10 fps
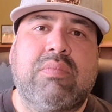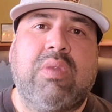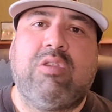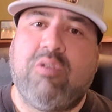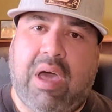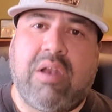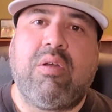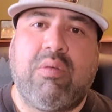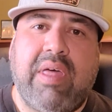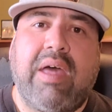You got to
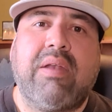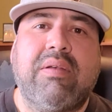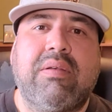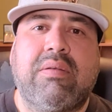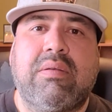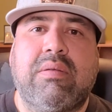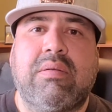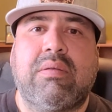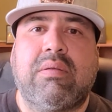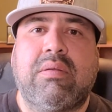know that.
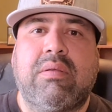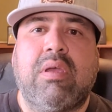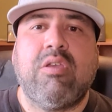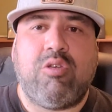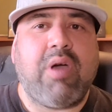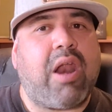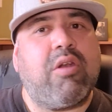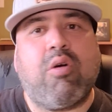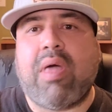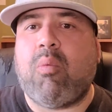You got to
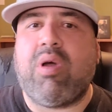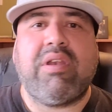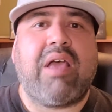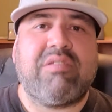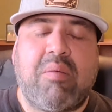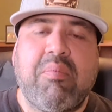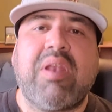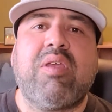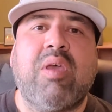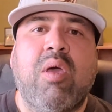know that one day
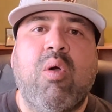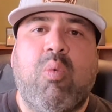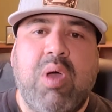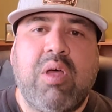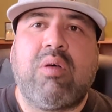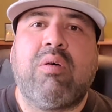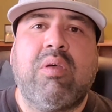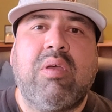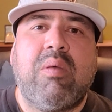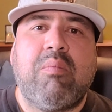somebody will
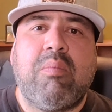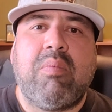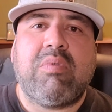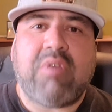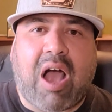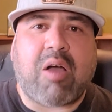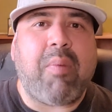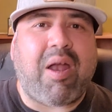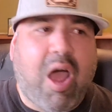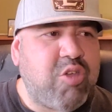talk
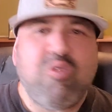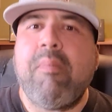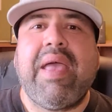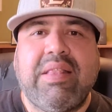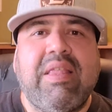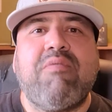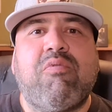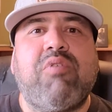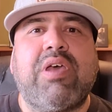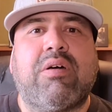about how you made them
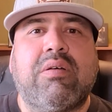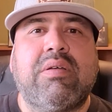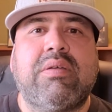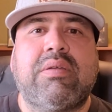feel.